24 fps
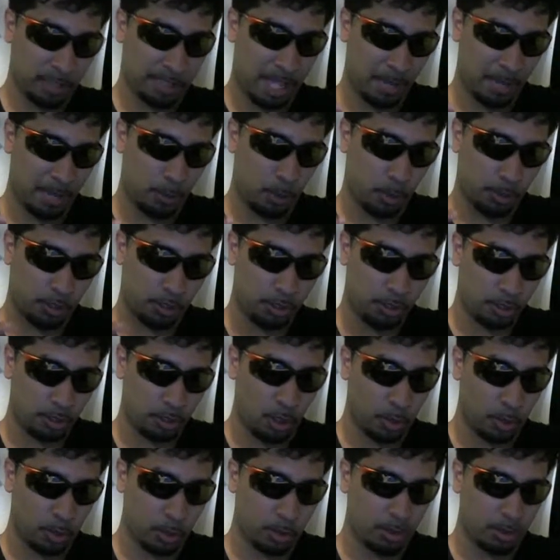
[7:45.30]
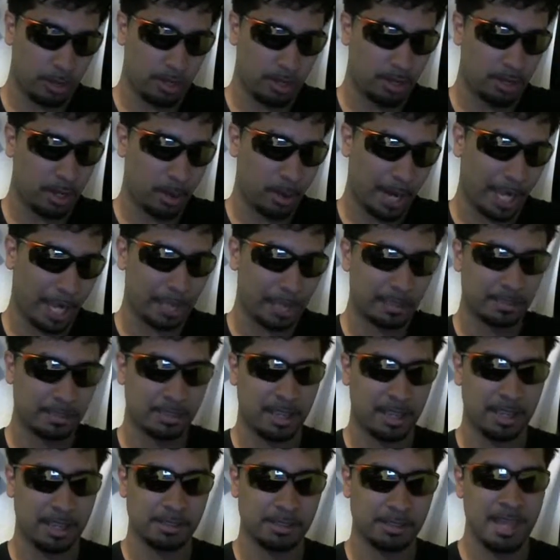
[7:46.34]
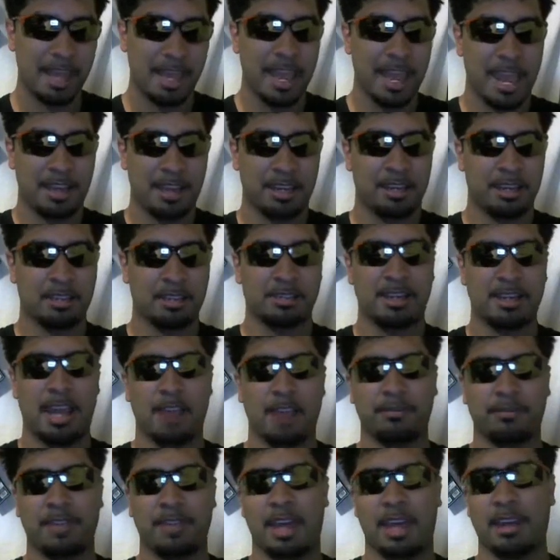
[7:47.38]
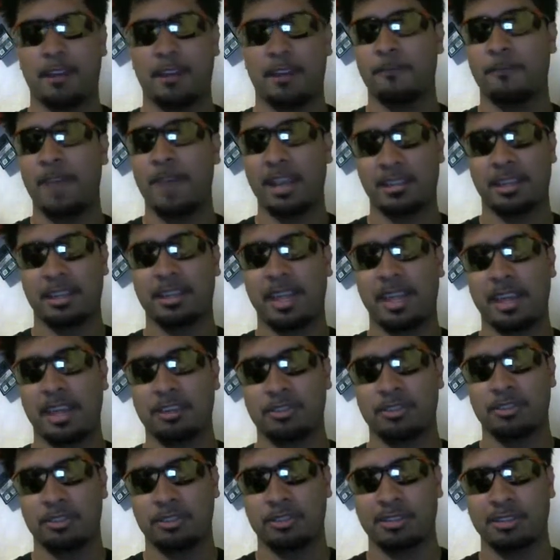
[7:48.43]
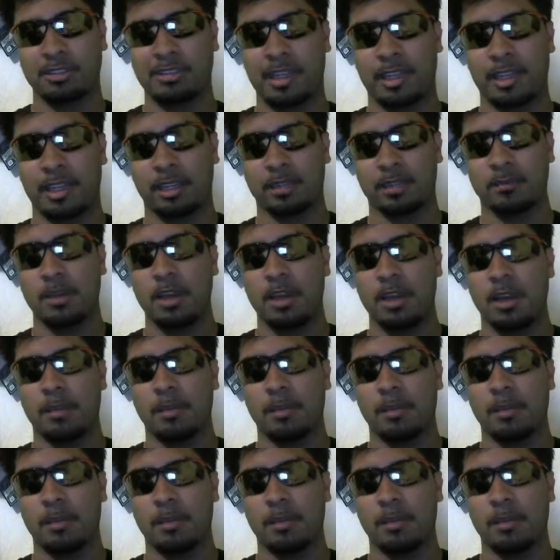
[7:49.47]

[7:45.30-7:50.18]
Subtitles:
attack points lower than Neo Galaxy Eyes, and he doesn't have that effect negation just like him,